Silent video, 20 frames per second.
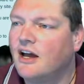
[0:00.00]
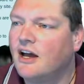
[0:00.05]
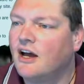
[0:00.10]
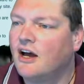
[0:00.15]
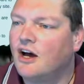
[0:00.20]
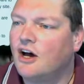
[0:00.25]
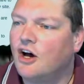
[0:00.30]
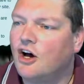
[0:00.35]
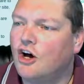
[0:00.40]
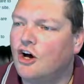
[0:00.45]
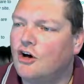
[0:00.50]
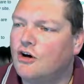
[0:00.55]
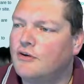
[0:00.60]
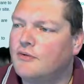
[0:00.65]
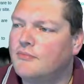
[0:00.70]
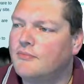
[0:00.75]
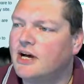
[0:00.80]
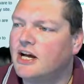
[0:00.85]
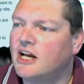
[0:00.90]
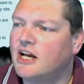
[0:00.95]
oh
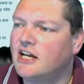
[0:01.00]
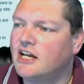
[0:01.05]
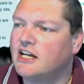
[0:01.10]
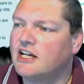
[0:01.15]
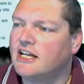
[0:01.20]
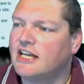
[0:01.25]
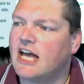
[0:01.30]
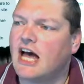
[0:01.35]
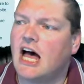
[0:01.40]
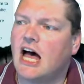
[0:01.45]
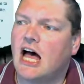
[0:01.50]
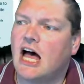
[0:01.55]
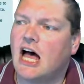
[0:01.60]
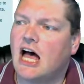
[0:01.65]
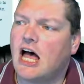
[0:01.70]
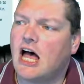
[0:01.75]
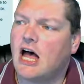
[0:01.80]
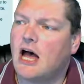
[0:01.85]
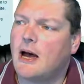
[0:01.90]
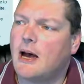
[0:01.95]
my
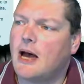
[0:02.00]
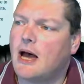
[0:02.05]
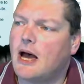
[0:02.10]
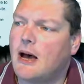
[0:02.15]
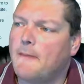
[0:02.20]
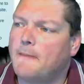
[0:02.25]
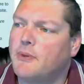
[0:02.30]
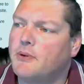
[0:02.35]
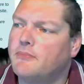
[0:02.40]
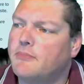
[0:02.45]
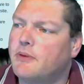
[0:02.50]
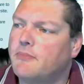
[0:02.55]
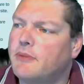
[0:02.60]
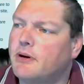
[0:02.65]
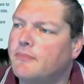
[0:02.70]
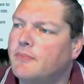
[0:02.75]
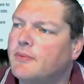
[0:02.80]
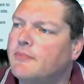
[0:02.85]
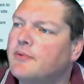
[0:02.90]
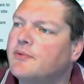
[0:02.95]
god! Boom, boom, boom,
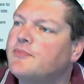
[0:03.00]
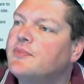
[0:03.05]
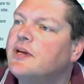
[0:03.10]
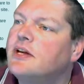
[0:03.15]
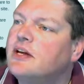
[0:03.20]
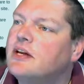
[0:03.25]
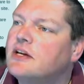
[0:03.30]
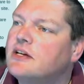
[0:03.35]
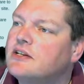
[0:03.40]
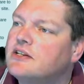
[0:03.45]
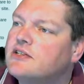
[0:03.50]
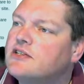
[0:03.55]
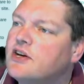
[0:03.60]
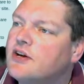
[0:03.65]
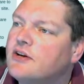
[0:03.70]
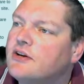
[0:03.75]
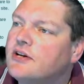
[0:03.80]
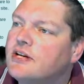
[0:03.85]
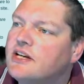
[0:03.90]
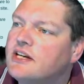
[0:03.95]
boom, boom.
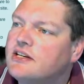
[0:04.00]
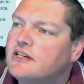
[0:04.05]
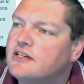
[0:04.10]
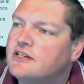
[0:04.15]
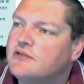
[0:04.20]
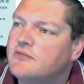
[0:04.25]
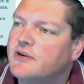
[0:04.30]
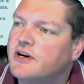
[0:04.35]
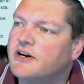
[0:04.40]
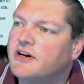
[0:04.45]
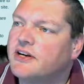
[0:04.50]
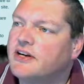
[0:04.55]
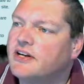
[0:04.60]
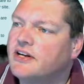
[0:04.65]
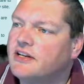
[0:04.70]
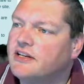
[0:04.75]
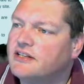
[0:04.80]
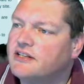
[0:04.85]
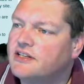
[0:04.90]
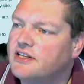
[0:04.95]
So here's where
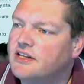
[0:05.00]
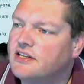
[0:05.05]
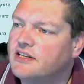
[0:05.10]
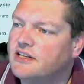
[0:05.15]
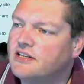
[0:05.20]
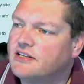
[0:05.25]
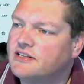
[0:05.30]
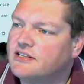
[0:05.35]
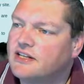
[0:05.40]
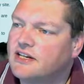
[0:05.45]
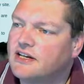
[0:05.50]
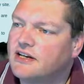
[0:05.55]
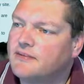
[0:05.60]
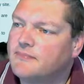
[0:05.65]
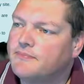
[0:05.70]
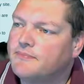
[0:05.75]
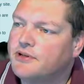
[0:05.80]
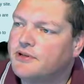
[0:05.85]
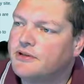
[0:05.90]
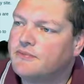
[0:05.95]
I said that
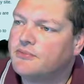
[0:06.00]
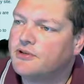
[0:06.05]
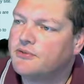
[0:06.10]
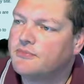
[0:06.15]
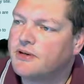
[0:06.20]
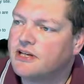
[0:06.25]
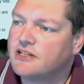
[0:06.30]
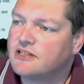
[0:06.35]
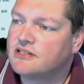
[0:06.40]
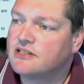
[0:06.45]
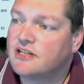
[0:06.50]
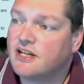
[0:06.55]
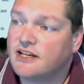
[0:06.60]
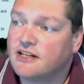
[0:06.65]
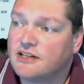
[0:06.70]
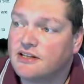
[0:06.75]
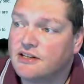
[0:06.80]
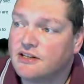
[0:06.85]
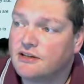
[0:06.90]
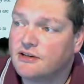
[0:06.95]
BigBlueButton's
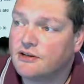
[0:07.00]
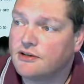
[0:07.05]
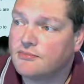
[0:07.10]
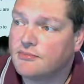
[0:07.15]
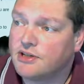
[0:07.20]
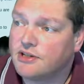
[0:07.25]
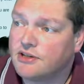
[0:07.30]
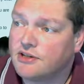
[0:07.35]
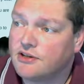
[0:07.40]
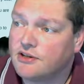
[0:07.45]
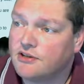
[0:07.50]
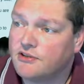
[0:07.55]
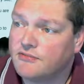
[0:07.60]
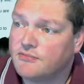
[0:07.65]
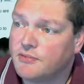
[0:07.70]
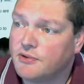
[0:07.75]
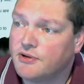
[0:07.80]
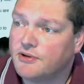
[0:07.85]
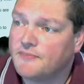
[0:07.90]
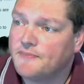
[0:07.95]
likely to throw me a
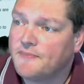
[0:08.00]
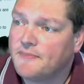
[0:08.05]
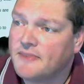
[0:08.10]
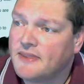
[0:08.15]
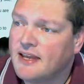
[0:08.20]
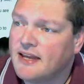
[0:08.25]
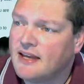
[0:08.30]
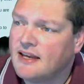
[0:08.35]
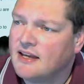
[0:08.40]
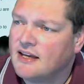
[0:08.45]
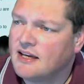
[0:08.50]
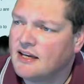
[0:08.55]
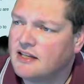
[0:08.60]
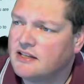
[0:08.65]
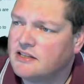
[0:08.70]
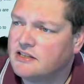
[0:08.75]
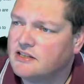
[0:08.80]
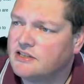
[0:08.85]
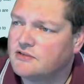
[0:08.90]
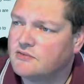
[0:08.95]
curveball. And
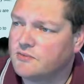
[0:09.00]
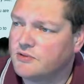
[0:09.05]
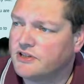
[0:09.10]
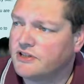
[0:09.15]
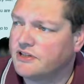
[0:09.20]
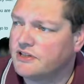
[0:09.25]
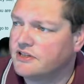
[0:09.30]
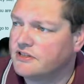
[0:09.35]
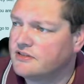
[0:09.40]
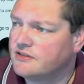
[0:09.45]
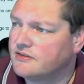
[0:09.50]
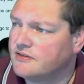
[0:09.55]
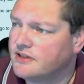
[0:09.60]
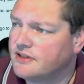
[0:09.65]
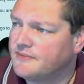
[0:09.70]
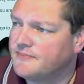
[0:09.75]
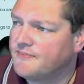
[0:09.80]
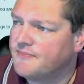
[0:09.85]
this is what it is, right?